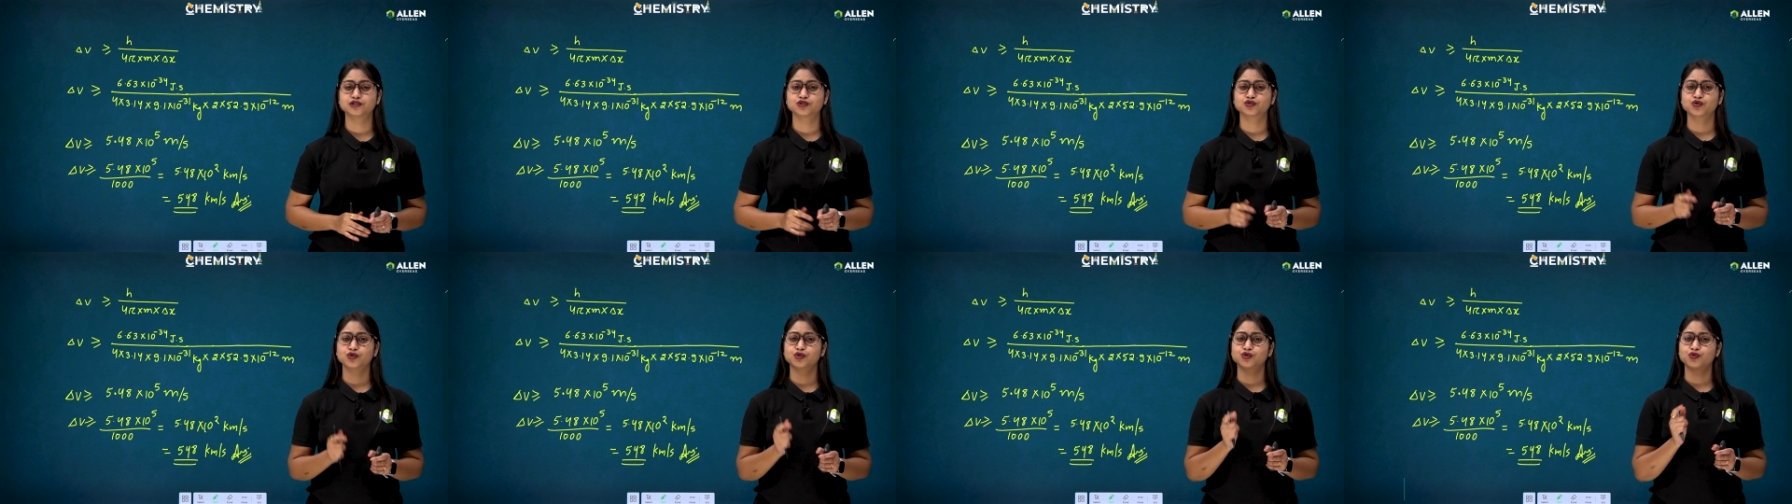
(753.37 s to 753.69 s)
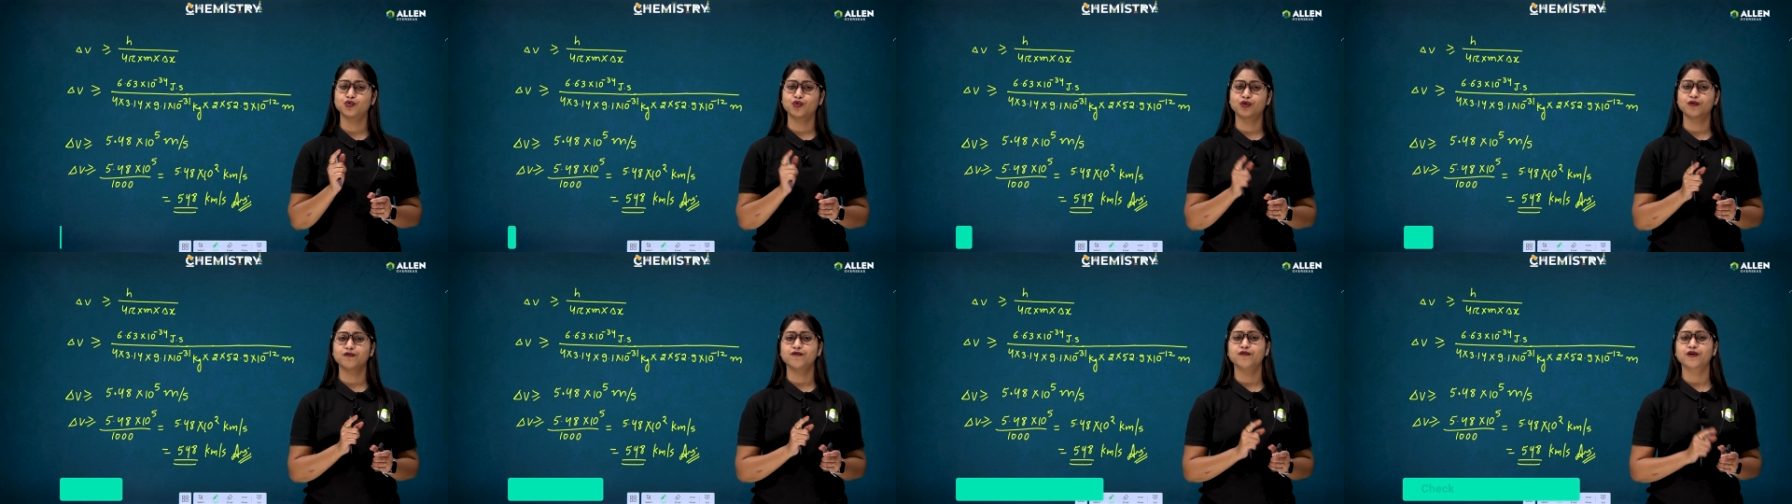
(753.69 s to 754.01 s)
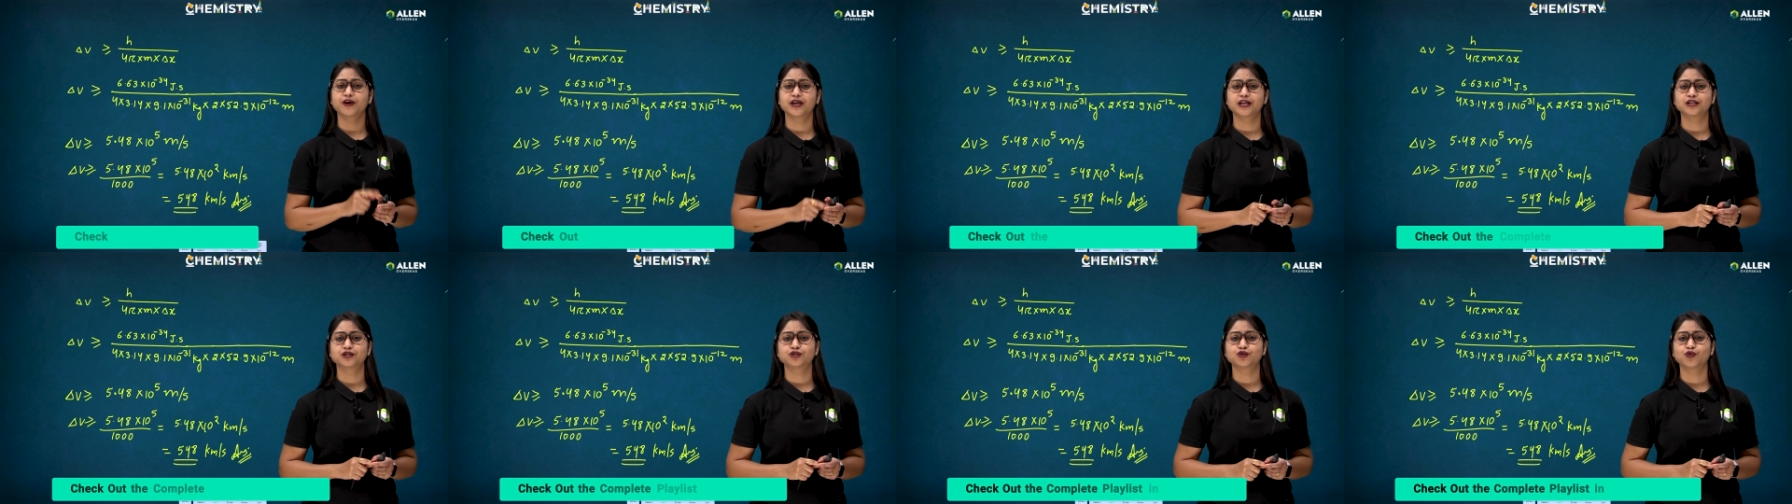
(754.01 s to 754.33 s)
so don't
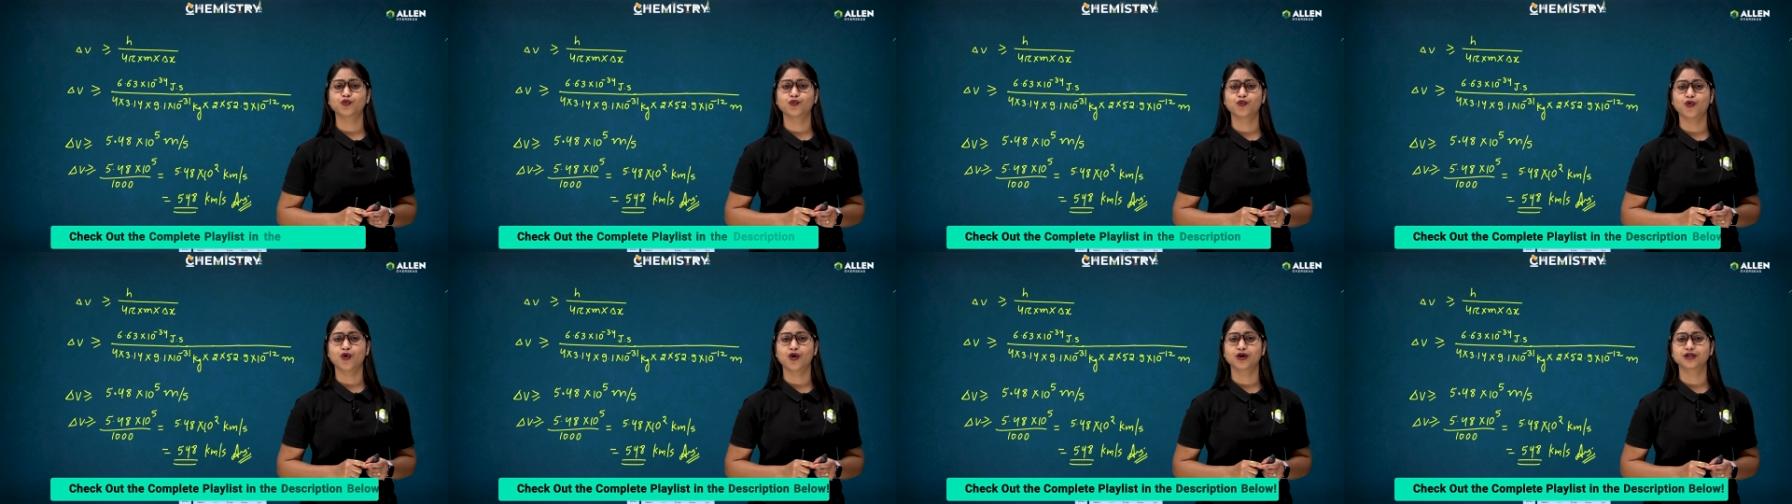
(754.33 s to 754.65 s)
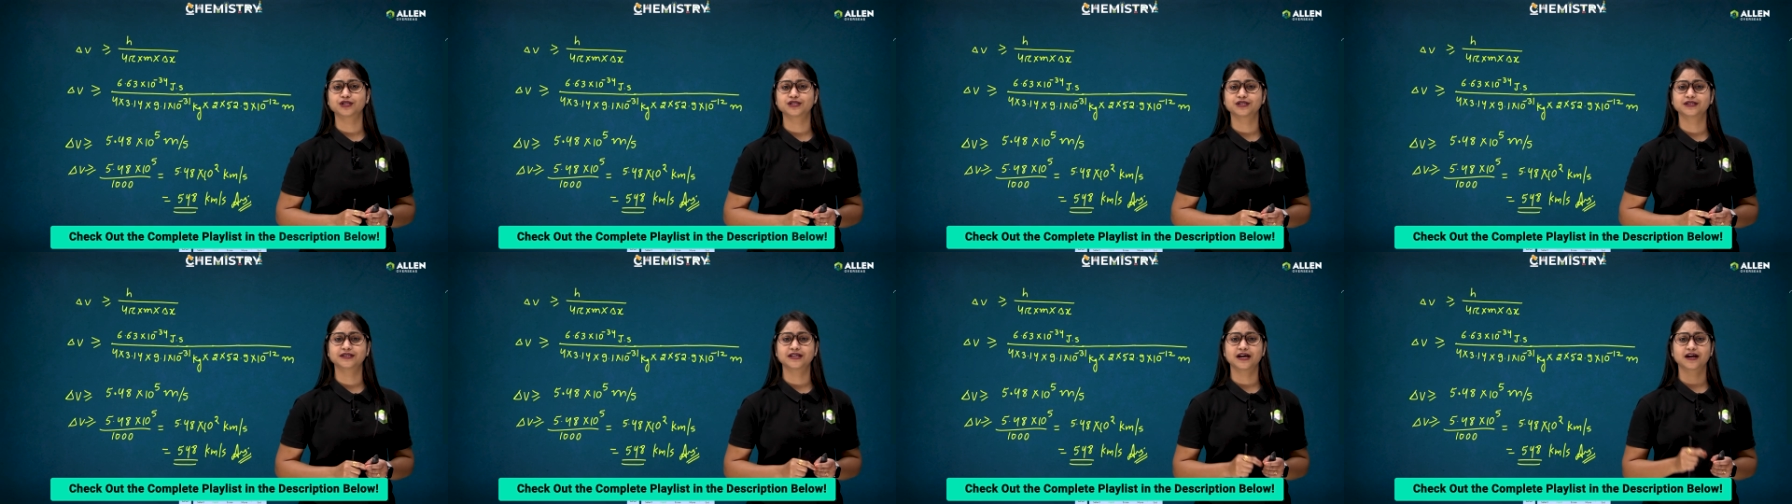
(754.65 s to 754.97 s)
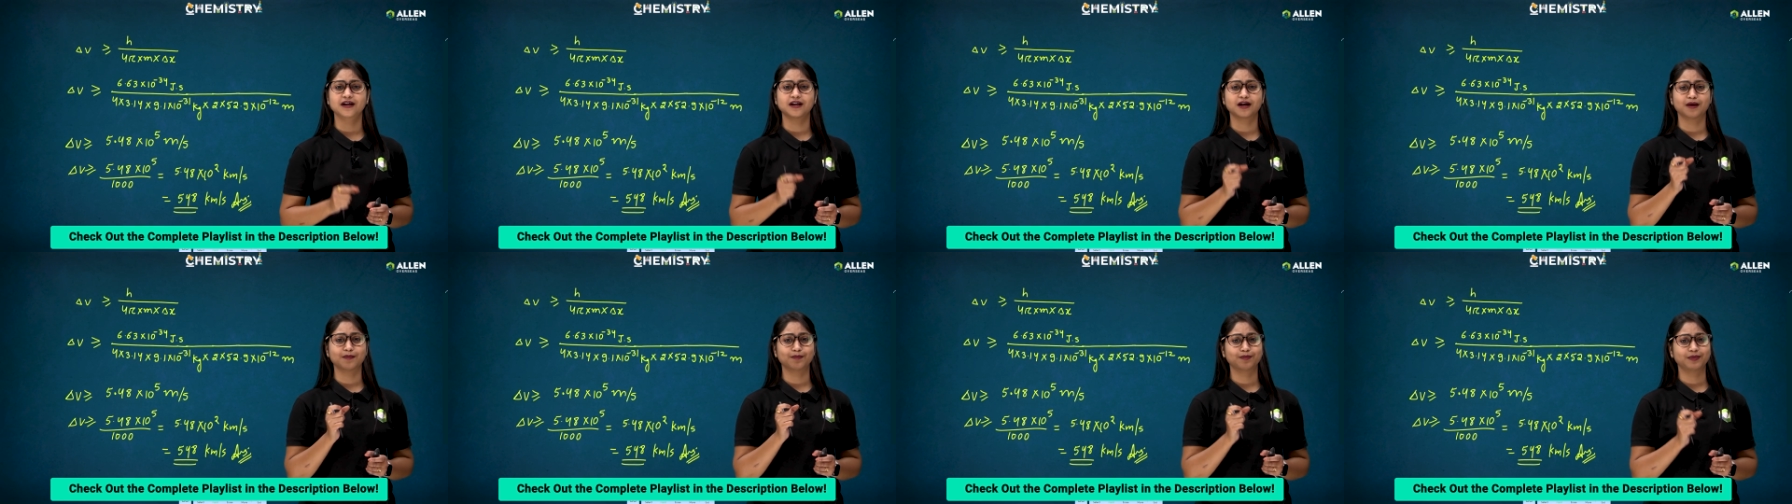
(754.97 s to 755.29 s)
forget to watch the
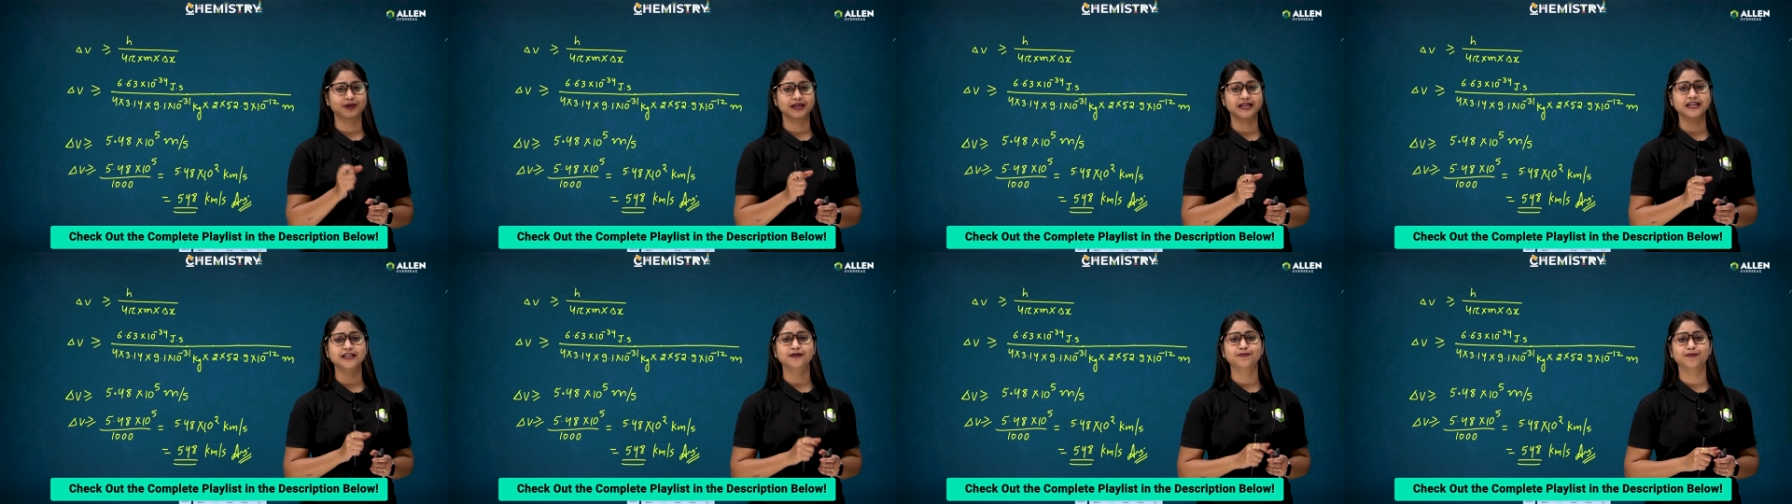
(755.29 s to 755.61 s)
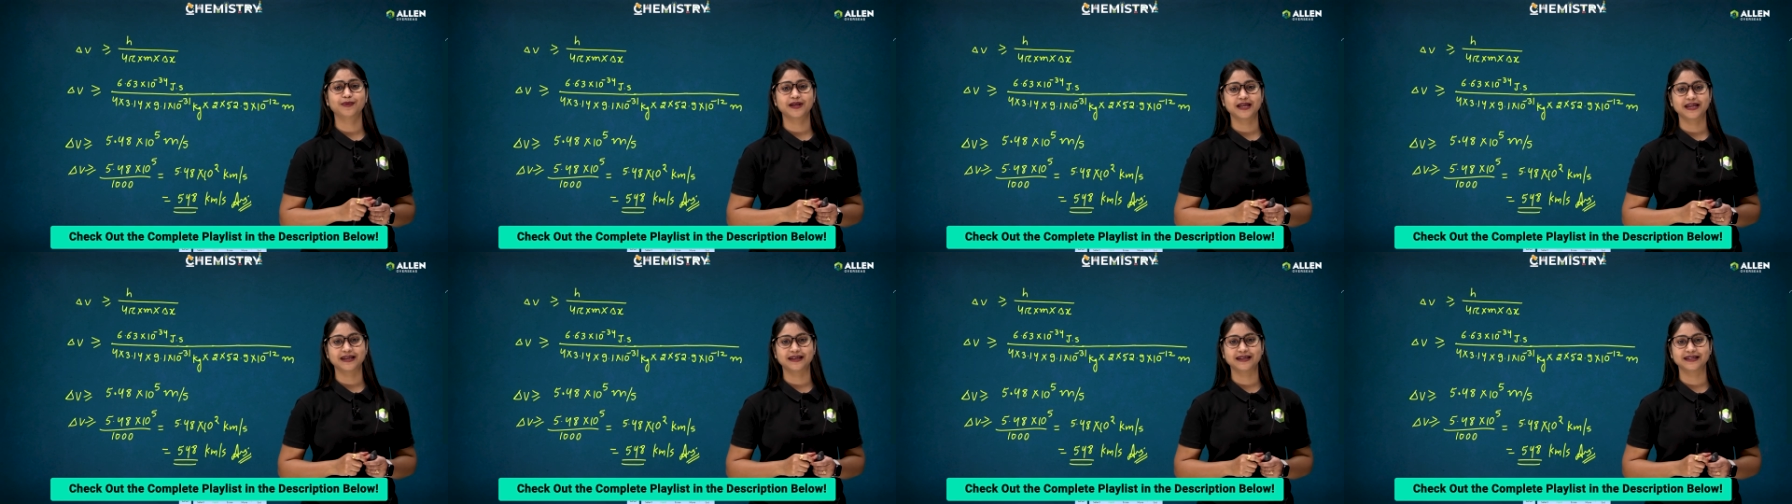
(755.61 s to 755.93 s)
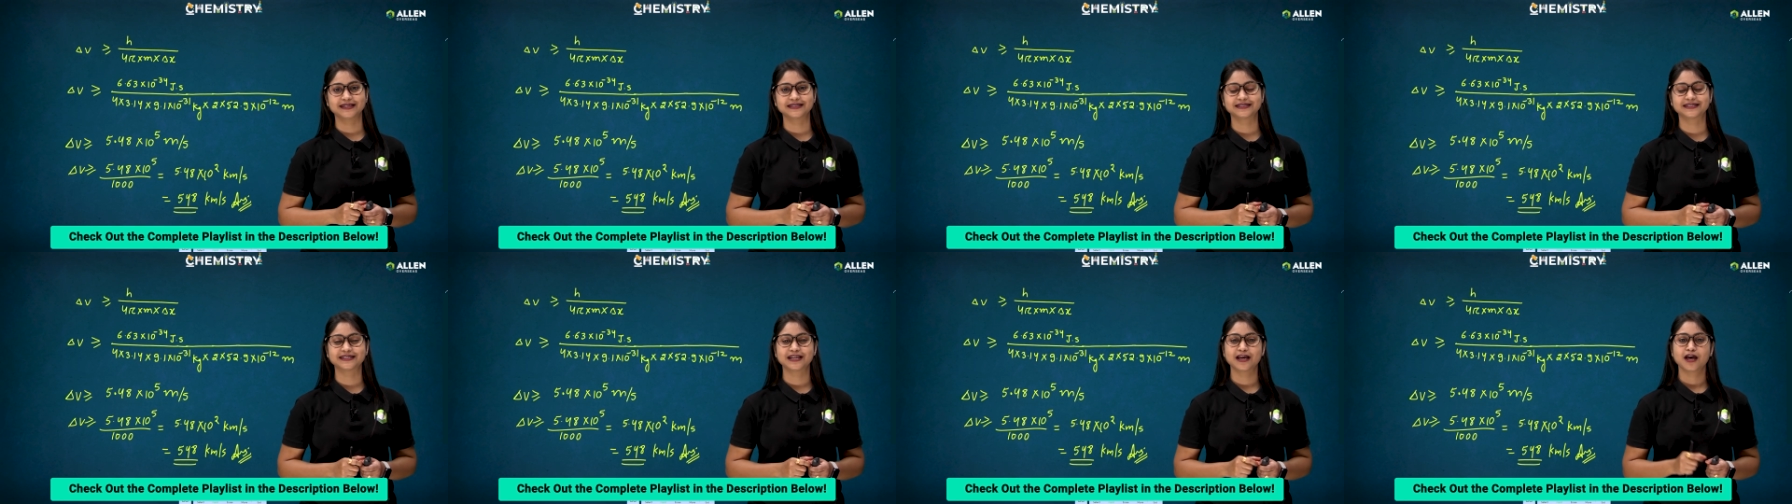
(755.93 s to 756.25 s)
complete
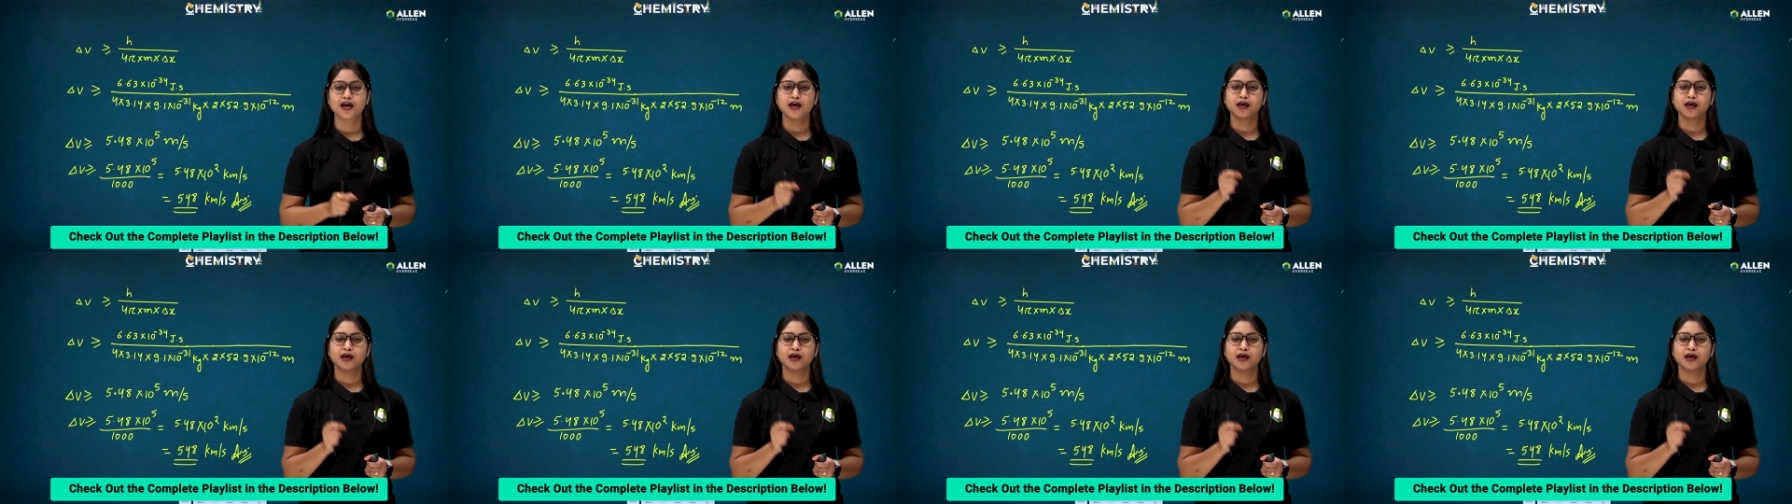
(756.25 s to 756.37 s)
playlist.